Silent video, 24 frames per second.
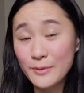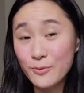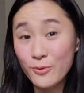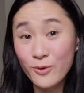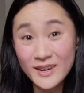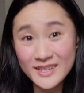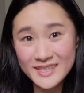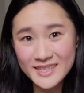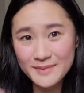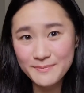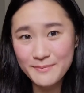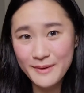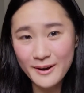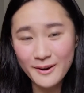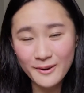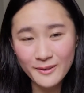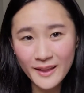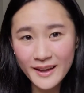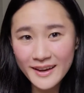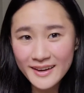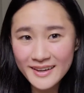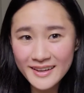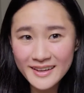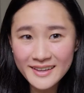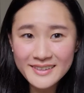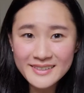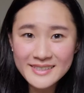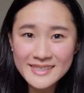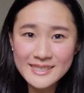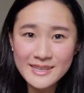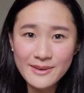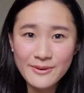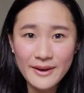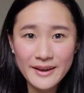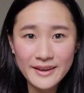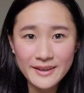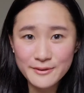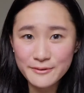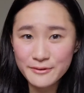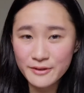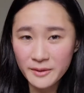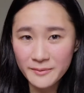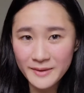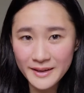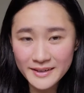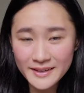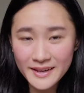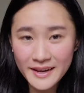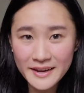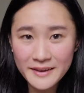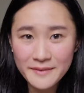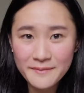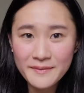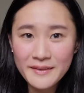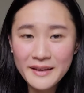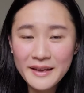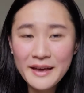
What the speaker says: wanted better lighting so I could film at night.